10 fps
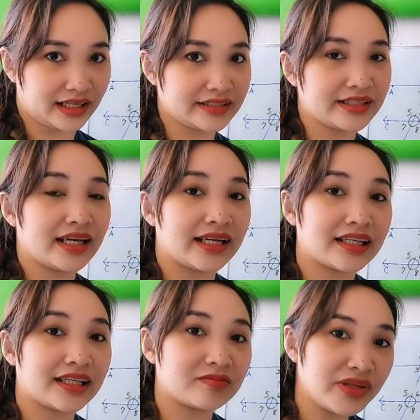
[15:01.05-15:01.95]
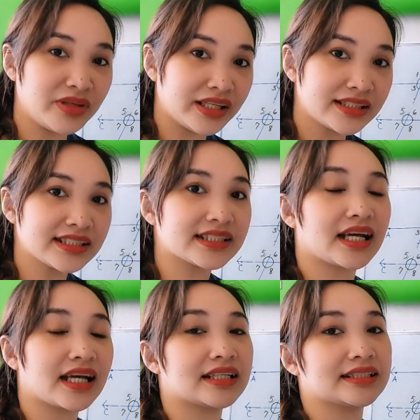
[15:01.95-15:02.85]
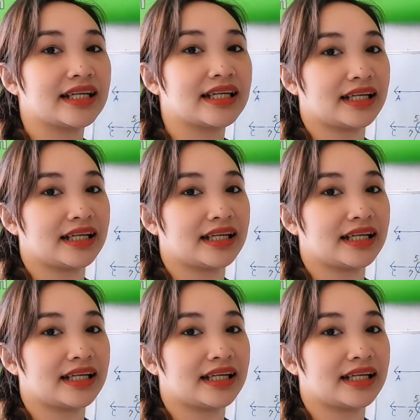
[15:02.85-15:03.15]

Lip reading: the angle are